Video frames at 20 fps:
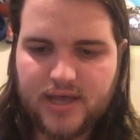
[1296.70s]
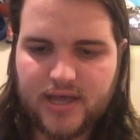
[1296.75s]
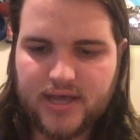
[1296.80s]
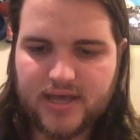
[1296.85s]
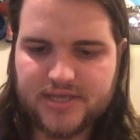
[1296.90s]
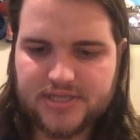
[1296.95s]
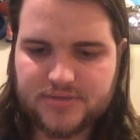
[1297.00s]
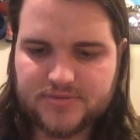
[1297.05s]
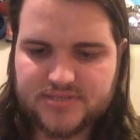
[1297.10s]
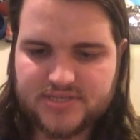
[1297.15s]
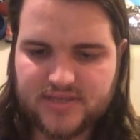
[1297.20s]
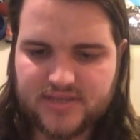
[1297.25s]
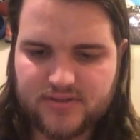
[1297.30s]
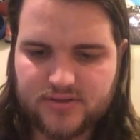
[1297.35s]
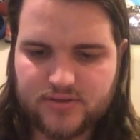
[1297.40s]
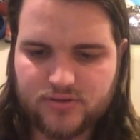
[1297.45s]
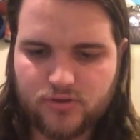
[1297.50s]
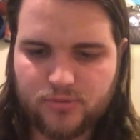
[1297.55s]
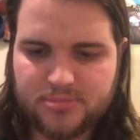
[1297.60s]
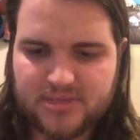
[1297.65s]
using the
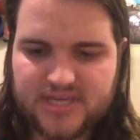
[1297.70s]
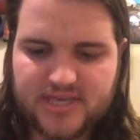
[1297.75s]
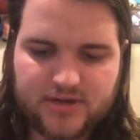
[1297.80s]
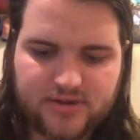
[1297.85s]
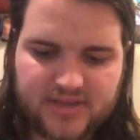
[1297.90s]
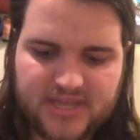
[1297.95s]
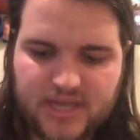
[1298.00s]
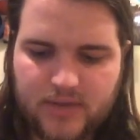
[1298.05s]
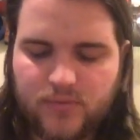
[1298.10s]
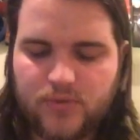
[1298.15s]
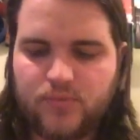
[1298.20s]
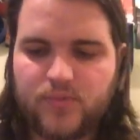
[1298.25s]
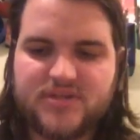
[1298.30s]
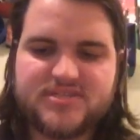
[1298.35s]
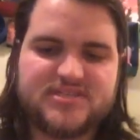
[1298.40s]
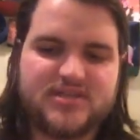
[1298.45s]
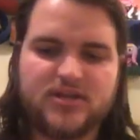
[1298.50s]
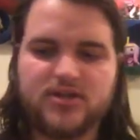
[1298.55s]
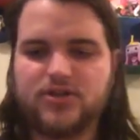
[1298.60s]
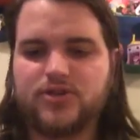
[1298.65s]
little beginner kit with what's
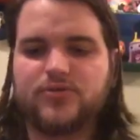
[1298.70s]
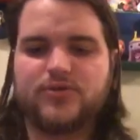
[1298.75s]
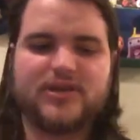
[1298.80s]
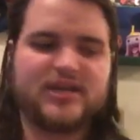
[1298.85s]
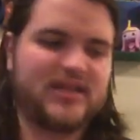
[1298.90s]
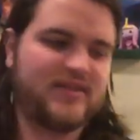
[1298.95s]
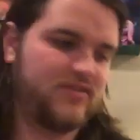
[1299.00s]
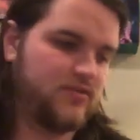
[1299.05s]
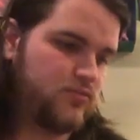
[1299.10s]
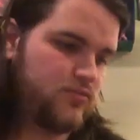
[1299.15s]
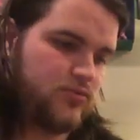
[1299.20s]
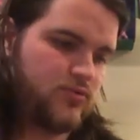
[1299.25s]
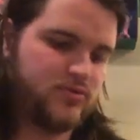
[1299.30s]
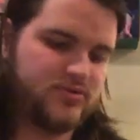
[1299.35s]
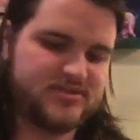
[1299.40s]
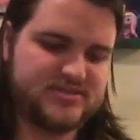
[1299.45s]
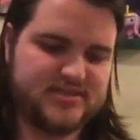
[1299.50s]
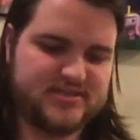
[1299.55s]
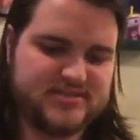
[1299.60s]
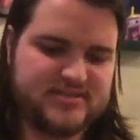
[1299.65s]
included in the
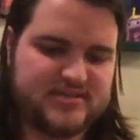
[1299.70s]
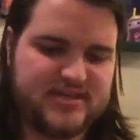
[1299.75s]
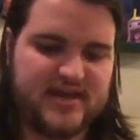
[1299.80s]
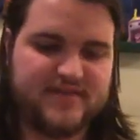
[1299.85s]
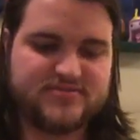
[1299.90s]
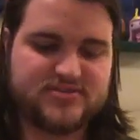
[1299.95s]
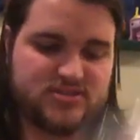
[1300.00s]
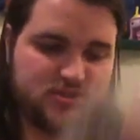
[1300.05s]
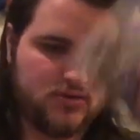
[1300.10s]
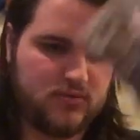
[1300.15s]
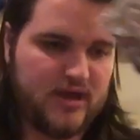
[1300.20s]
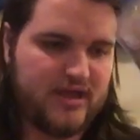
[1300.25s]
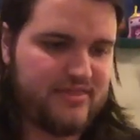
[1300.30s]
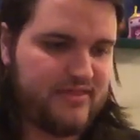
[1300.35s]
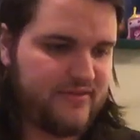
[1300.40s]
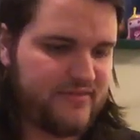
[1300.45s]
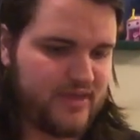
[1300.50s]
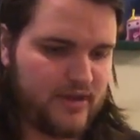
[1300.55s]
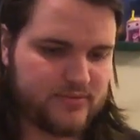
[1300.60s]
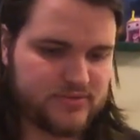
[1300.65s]
rules and stuff. So I
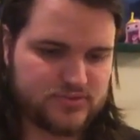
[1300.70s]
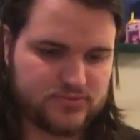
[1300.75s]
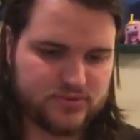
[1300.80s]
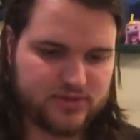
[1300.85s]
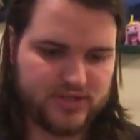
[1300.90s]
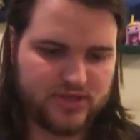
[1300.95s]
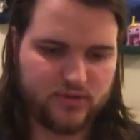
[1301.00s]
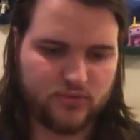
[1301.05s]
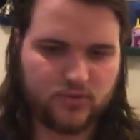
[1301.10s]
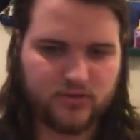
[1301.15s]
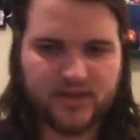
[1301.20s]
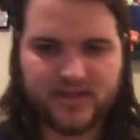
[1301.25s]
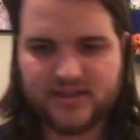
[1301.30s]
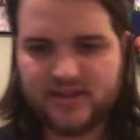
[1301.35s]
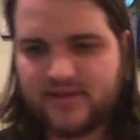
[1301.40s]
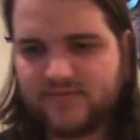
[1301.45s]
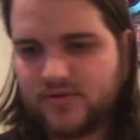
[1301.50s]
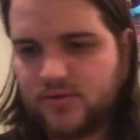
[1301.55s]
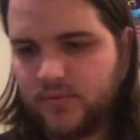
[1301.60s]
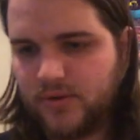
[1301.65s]
thought that was really cool. I
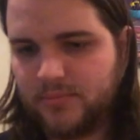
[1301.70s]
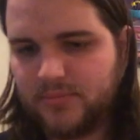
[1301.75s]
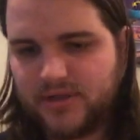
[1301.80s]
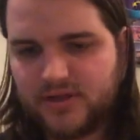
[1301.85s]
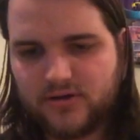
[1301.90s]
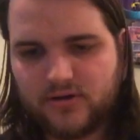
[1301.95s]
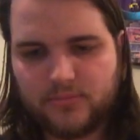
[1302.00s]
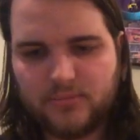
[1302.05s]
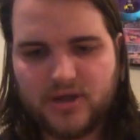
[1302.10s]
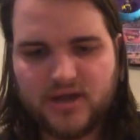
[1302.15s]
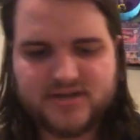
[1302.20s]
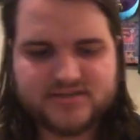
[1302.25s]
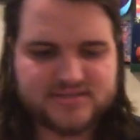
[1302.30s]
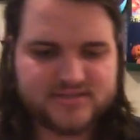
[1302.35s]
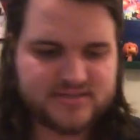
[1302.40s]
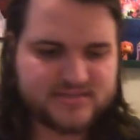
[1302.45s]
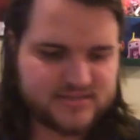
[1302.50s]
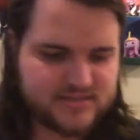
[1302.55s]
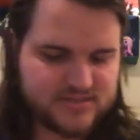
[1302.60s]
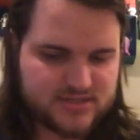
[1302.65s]
love it when beginner
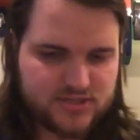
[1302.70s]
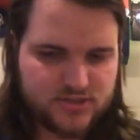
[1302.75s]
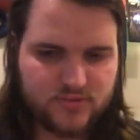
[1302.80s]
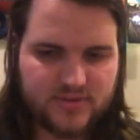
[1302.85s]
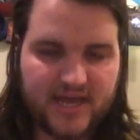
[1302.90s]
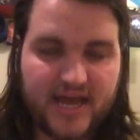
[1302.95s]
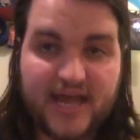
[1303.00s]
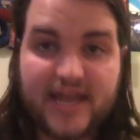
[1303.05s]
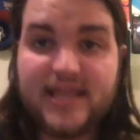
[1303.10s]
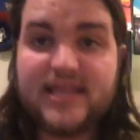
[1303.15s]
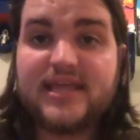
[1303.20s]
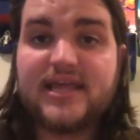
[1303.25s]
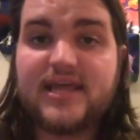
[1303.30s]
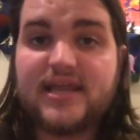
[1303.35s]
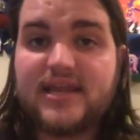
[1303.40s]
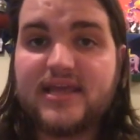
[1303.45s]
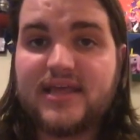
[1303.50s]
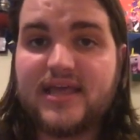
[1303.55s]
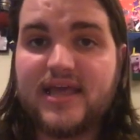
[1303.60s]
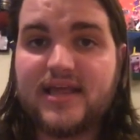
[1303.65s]
boxes do that. And
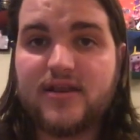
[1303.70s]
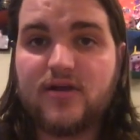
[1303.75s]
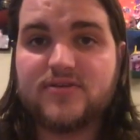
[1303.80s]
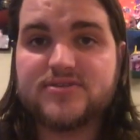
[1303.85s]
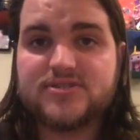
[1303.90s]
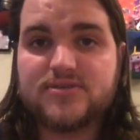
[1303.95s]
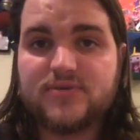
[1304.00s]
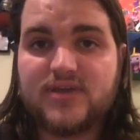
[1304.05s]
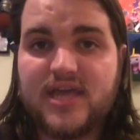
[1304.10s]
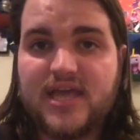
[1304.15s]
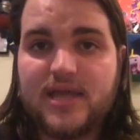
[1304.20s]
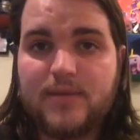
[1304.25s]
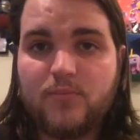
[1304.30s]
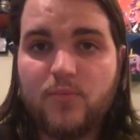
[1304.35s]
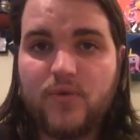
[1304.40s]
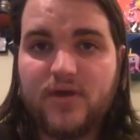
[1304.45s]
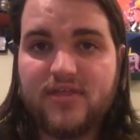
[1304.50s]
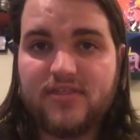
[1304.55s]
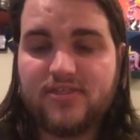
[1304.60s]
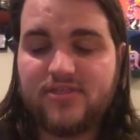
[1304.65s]
again, it also came
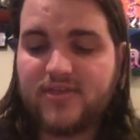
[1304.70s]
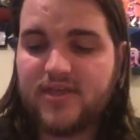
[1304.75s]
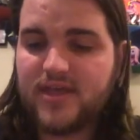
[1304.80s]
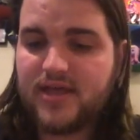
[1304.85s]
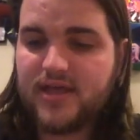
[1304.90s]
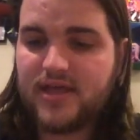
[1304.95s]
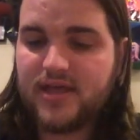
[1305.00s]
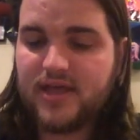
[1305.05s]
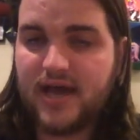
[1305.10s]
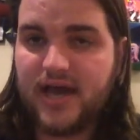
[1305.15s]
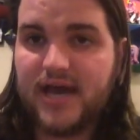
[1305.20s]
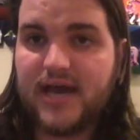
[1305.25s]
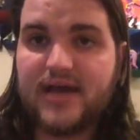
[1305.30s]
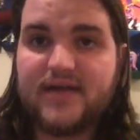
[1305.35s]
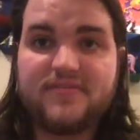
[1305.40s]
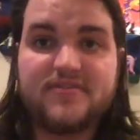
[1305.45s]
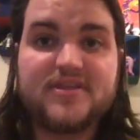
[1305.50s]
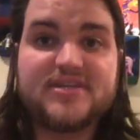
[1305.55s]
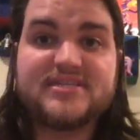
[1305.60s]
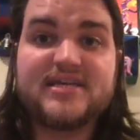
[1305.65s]
with
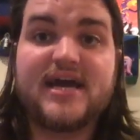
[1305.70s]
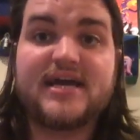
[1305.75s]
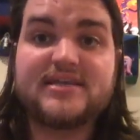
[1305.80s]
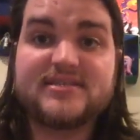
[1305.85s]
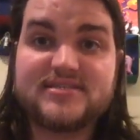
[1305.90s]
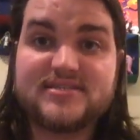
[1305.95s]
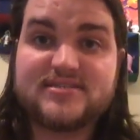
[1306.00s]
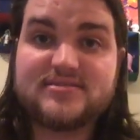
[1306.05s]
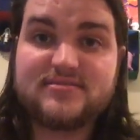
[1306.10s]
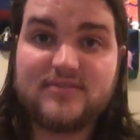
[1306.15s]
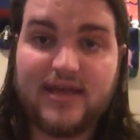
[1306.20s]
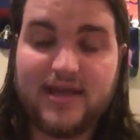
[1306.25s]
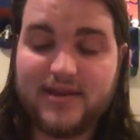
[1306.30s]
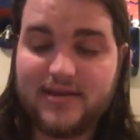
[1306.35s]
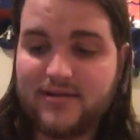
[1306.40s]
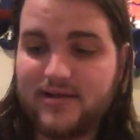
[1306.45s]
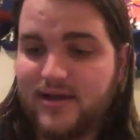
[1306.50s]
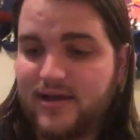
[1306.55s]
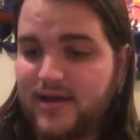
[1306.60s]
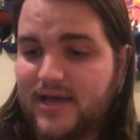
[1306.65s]
the dice
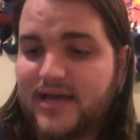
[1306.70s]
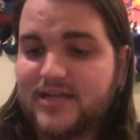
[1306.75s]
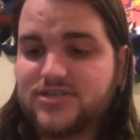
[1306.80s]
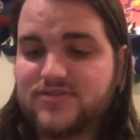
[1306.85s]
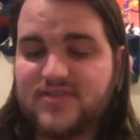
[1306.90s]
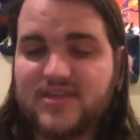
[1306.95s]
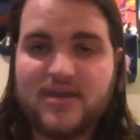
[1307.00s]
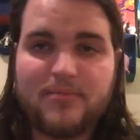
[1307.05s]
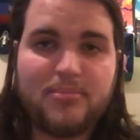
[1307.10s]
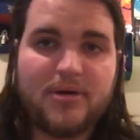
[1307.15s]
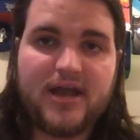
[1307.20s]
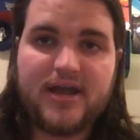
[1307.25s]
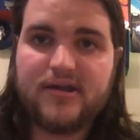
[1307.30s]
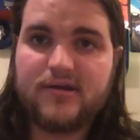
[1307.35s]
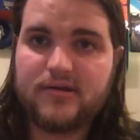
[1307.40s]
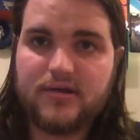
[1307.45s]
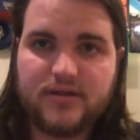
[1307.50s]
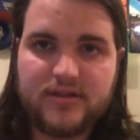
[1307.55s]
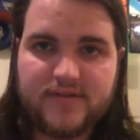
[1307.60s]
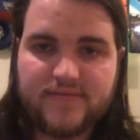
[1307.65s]
and Edge of the Empire
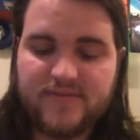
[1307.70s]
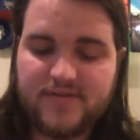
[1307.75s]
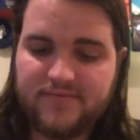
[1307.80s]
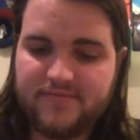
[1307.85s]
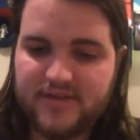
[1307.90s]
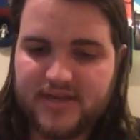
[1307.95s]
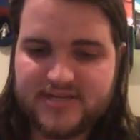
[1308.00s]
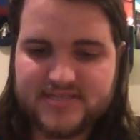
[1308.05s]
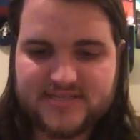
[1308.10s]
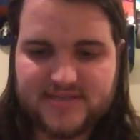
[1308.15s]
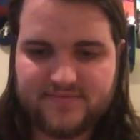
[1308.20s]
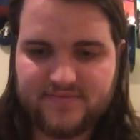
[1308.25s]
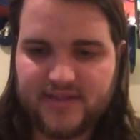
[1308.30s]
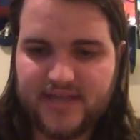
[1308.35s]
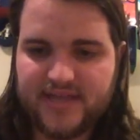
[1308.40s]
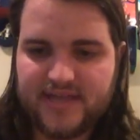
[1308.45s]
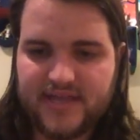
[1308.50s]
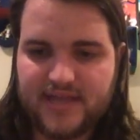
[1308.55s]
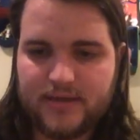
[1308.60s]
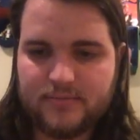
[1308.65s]
and all of the Fantasy
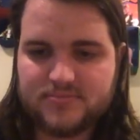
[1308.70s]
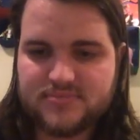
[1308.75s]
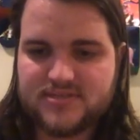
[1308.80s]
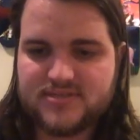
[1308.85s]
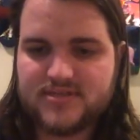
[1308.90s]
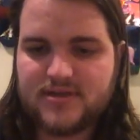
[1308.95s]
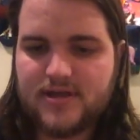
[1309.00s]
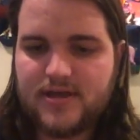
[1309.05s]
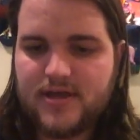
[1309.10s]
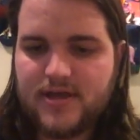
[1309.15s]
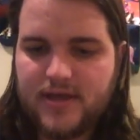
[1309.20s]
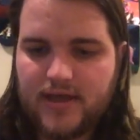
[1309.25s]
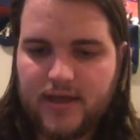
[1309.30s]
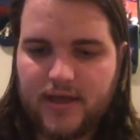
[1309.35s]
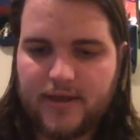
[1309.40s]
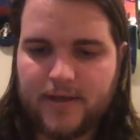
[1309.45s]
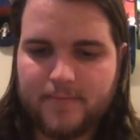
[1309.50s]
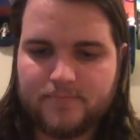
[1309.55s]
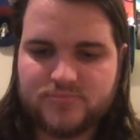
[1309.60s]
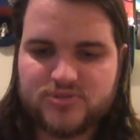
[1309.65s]
Flight games.
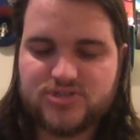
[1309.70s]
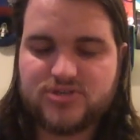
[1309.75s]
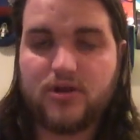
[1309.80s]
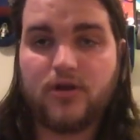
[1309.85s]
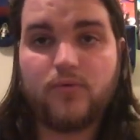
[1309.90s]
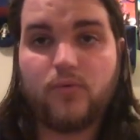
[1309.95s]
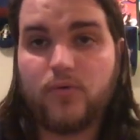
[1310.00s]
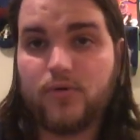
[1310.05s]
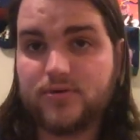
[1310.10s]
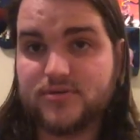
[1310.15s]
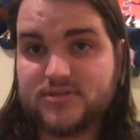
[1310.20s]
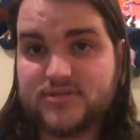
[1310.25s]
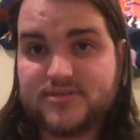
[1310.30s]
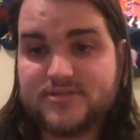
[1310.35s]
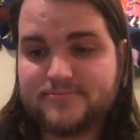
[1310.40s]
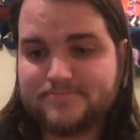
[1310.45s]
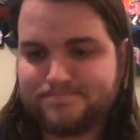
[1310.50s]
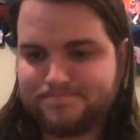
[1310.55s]
Star Wars